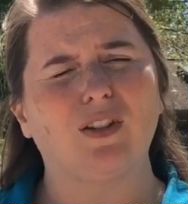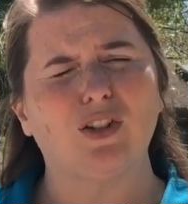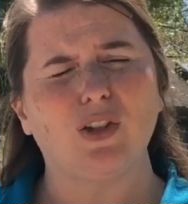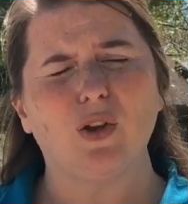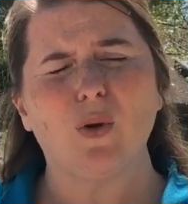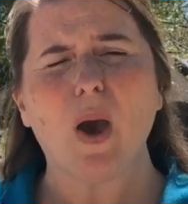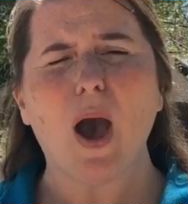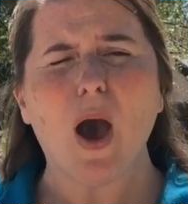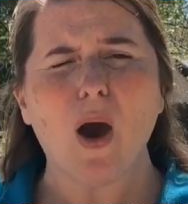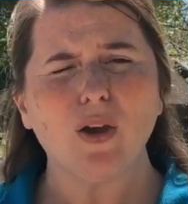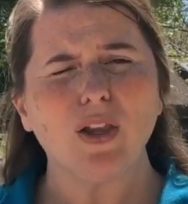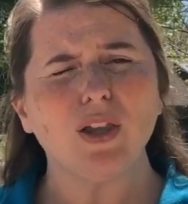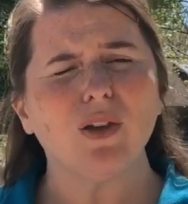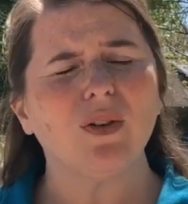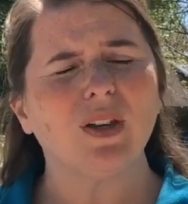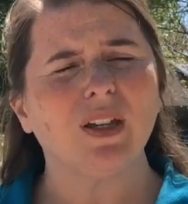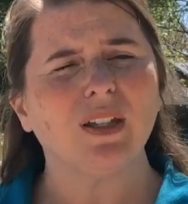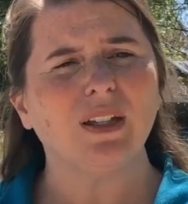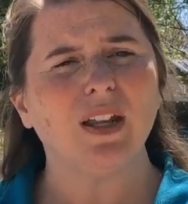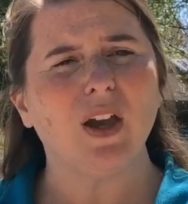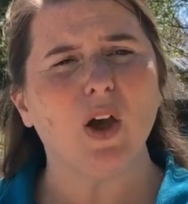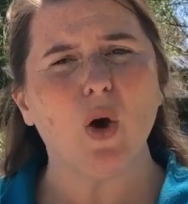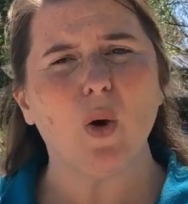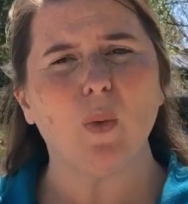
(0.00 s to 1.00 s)
So how you
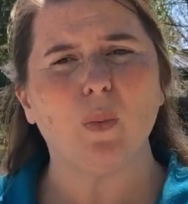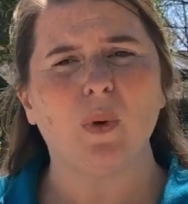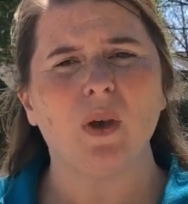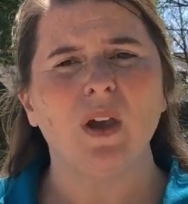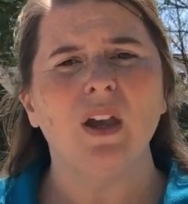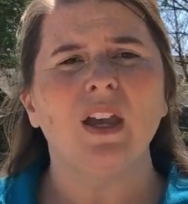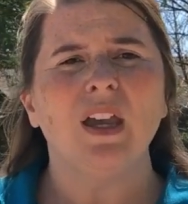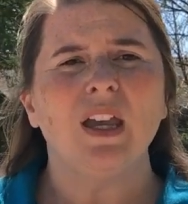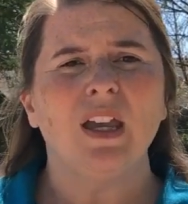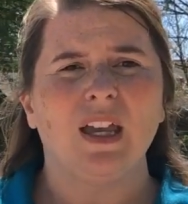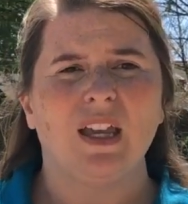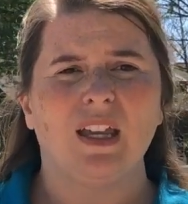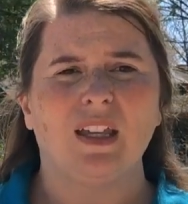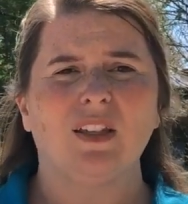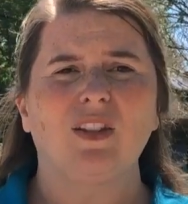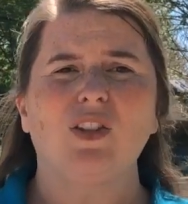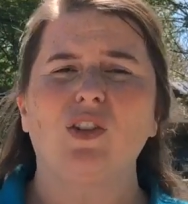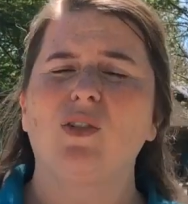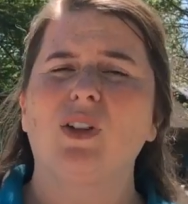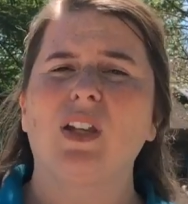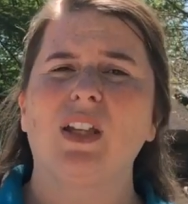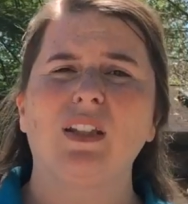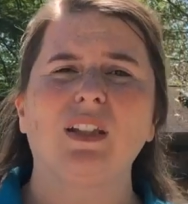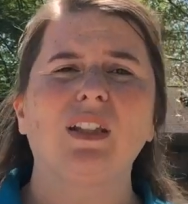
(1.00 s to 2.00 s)
can help is
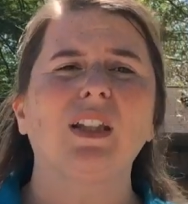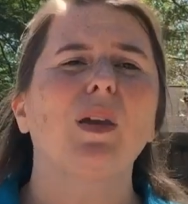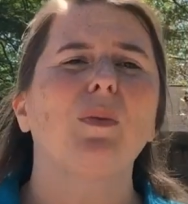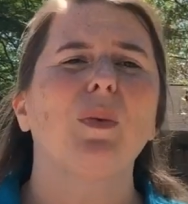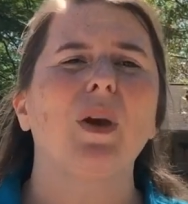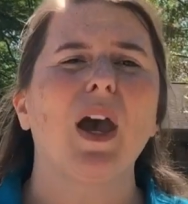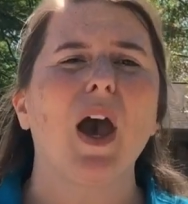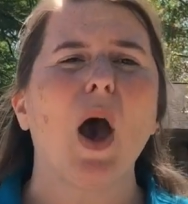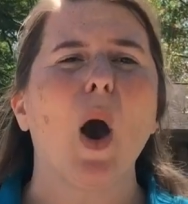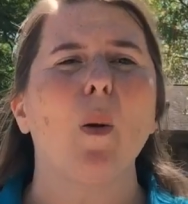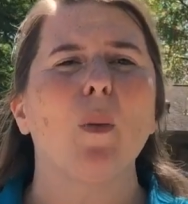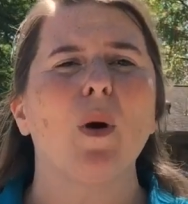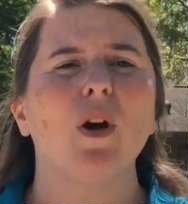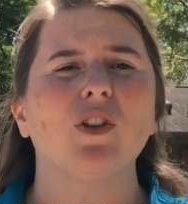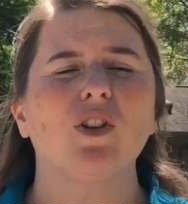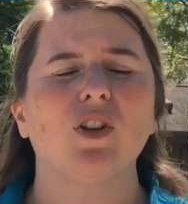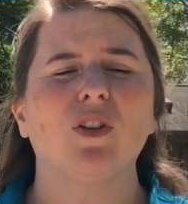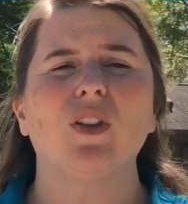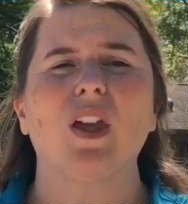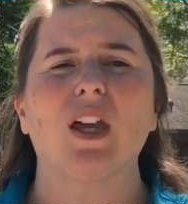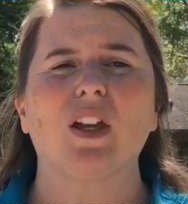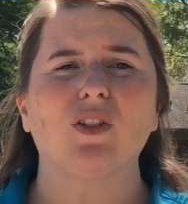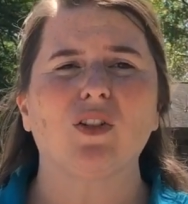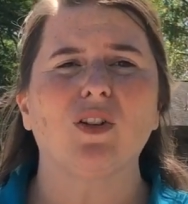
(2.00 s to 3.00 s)
you can limit how much
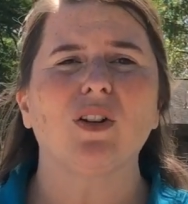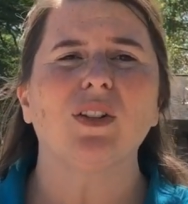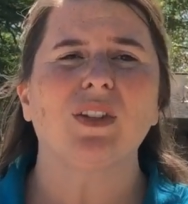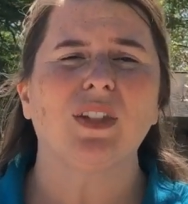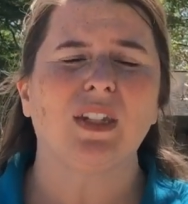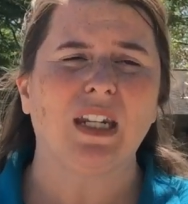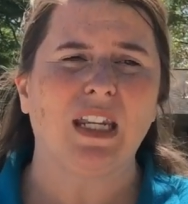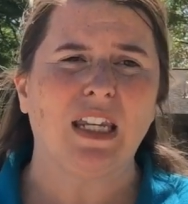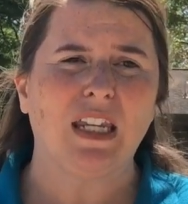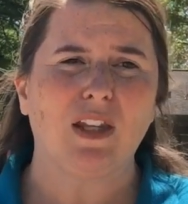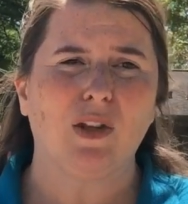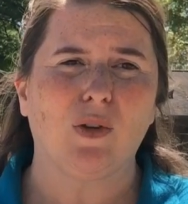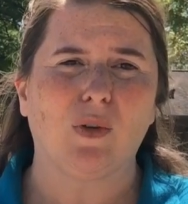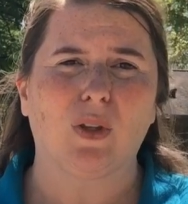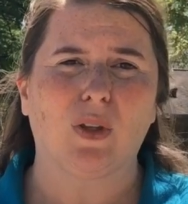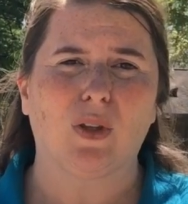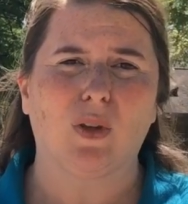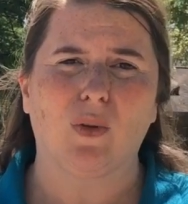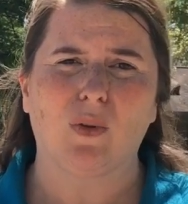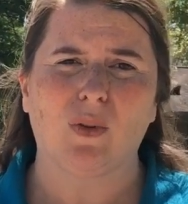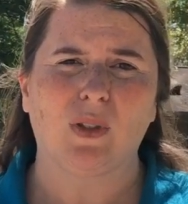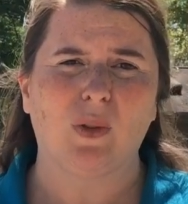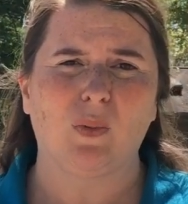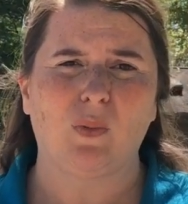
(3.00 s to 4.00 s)
electricity you
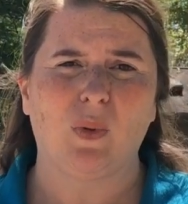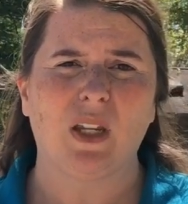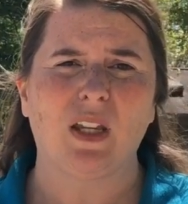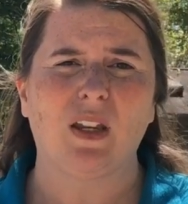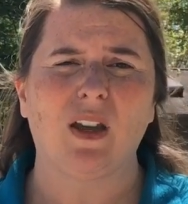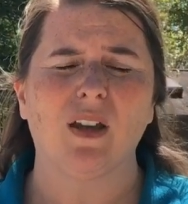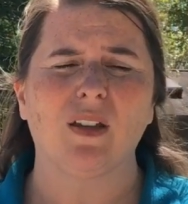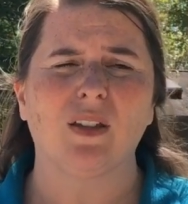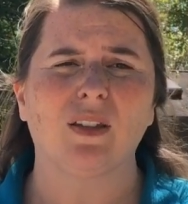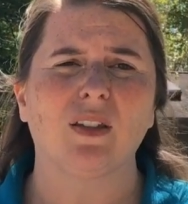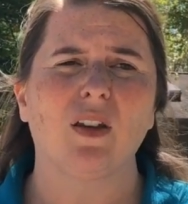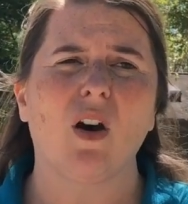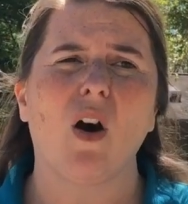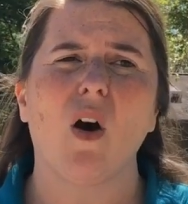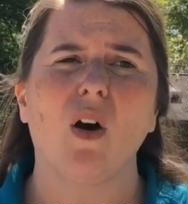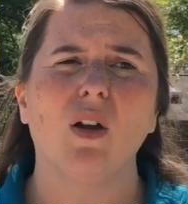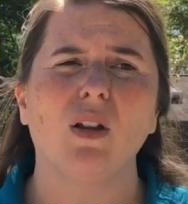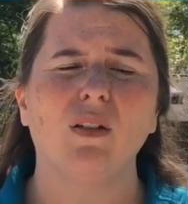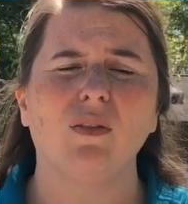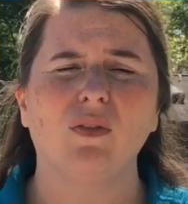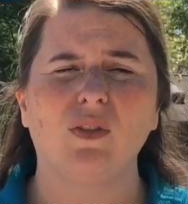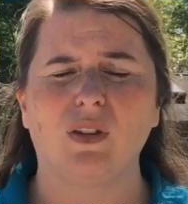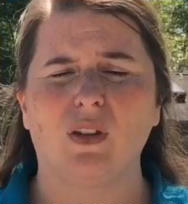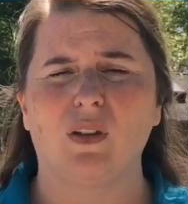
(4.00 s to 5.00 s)
use, because
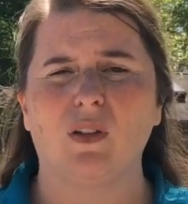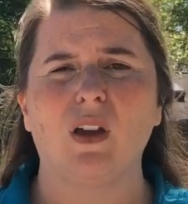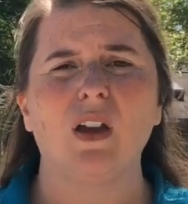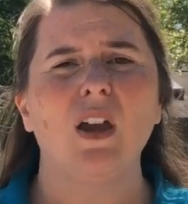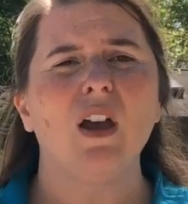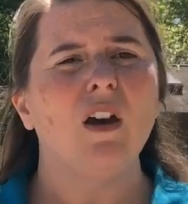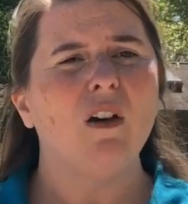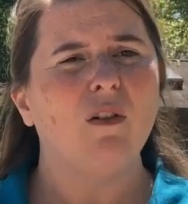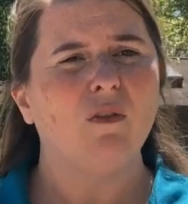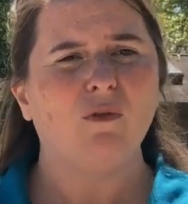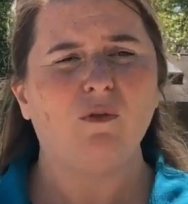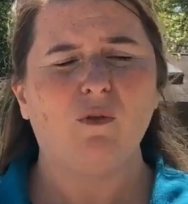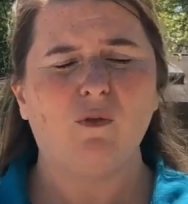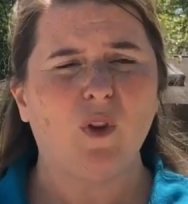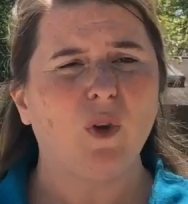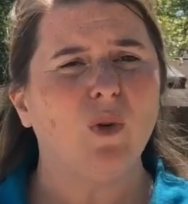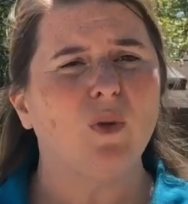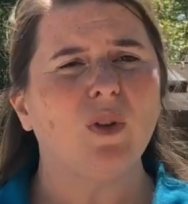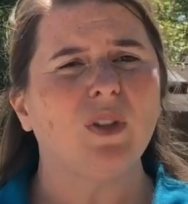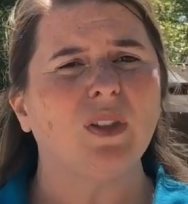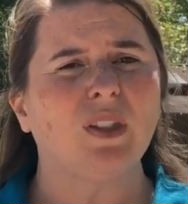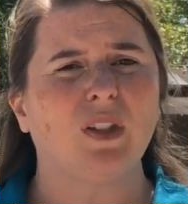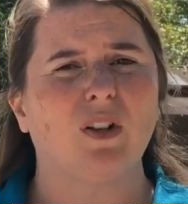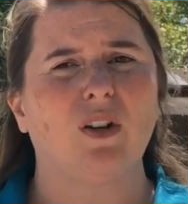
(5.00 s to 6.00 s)
all of the
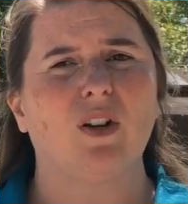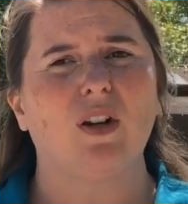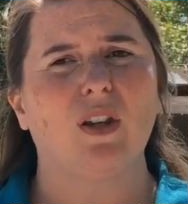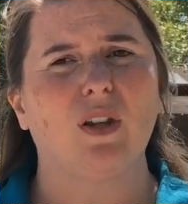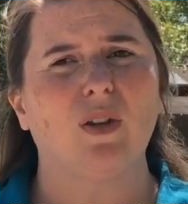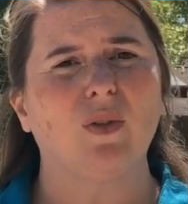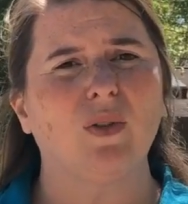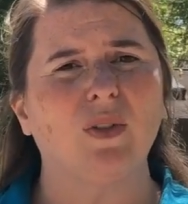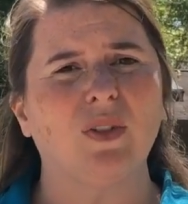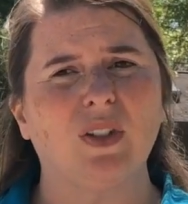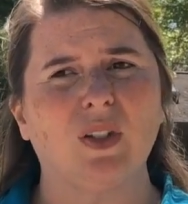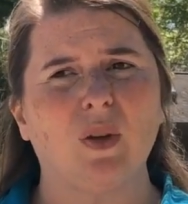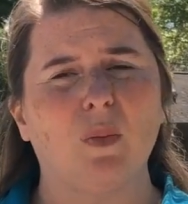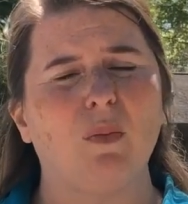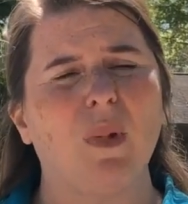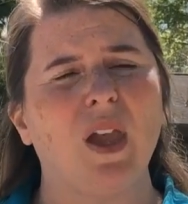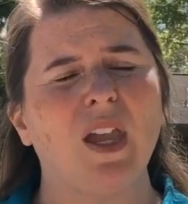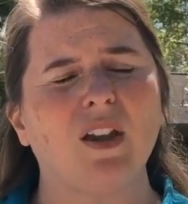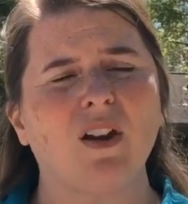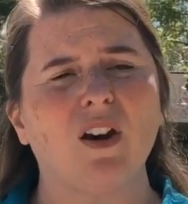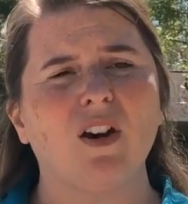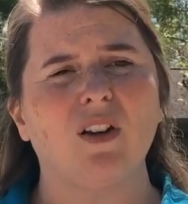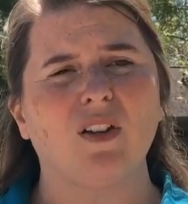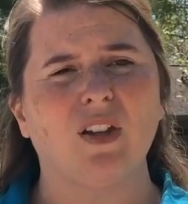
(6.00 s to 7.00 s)
fuels that are used to
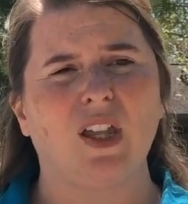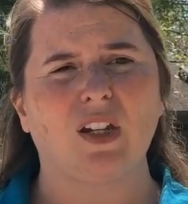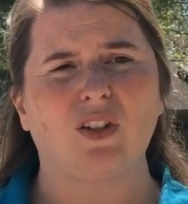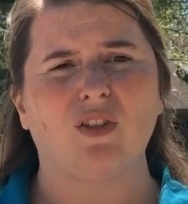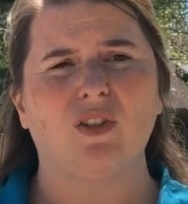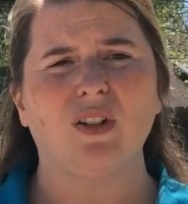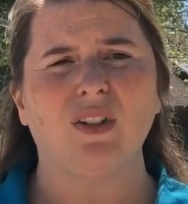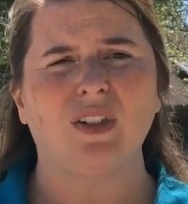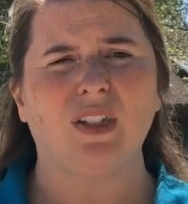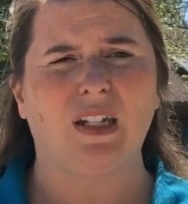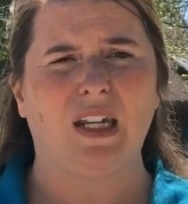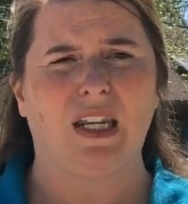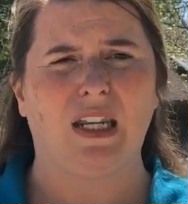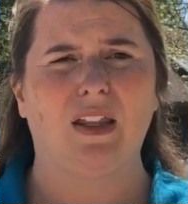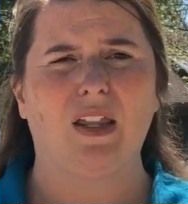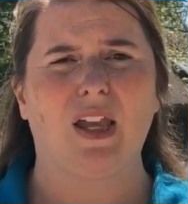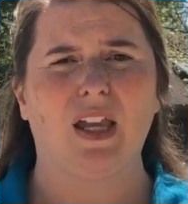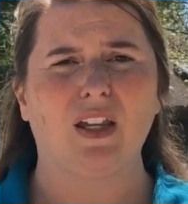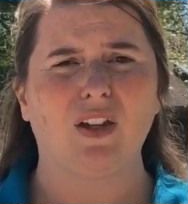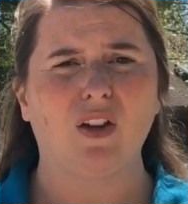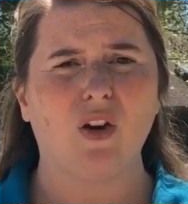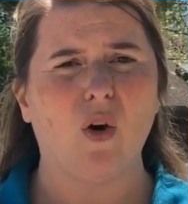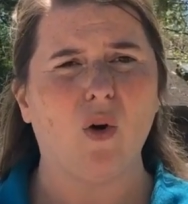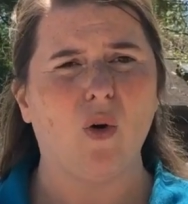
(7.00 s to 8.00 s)
make our electricity,
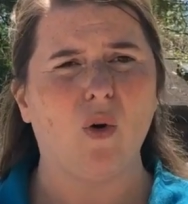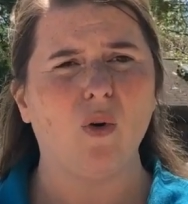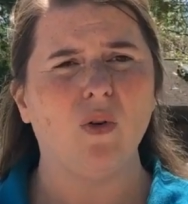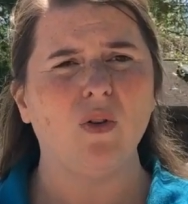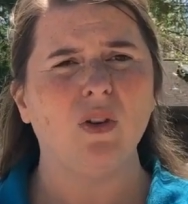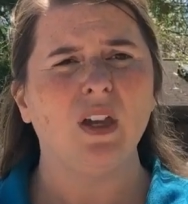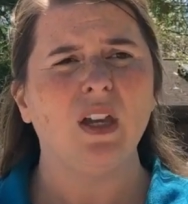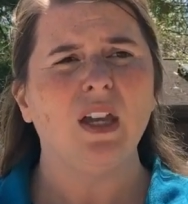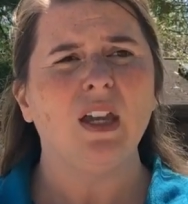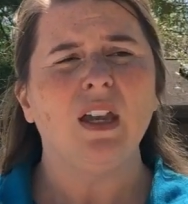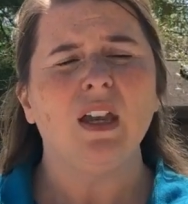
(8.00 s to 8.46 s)
like coal,